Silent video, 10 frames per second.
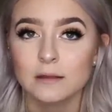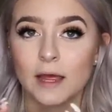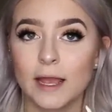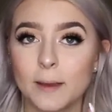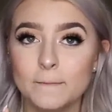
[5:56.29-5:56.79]

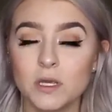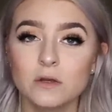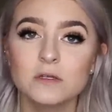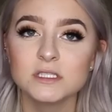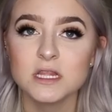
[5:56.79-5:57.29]
like
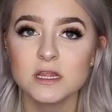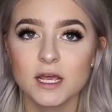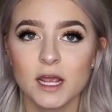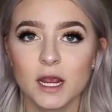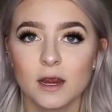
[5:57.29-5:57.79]
meals in
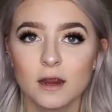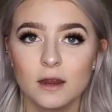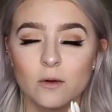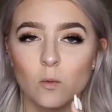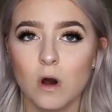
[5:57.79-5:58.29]

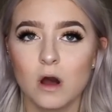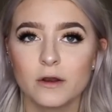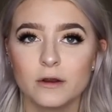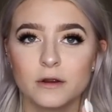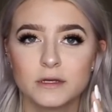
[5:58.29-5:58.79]
there,
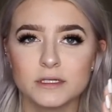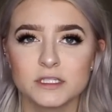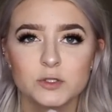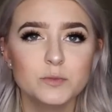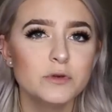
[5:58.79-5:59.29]
waters,
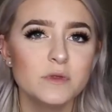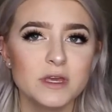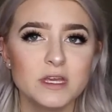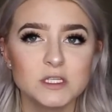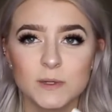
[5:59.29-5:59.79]

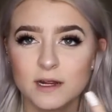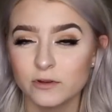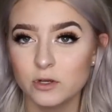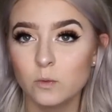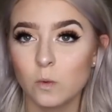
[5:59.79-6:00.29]
smoothies, whatever you